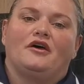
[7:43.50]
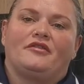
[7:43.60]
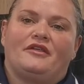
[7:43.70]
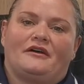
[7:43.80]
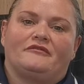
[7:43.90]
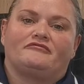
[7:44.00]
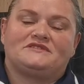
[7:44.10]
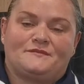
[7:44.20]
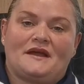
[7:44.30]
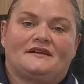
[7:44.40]
that
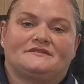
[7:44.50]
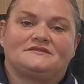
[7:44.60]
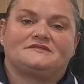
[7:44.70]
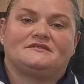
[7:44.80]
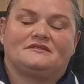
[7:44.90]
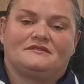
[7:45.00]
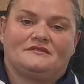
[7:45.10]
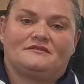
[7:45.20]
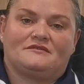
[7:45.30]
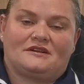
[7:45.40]
respects
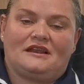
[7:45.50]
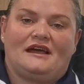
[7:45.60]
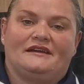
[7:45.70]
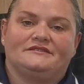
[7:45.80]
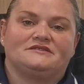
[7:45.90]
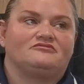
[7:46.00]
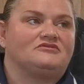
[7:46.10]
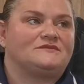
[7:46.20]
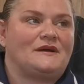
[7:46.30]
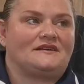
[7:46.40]
the clients,
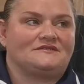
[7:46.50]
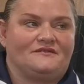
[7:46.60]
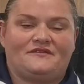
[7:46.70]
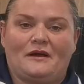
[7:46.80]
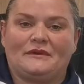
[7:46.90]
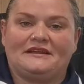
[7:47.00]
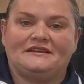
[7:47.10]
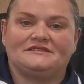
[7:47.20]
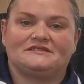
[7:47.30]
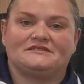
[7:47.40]
respects the
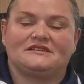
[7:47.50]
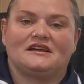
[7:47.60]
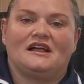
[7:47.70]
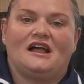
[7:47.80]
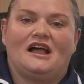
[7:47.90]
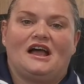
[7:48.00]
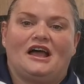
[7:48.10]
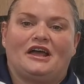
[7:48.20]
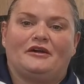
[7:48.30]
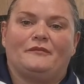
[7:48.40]
families,
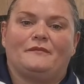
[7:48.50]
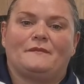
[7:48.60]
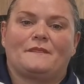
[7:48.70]
and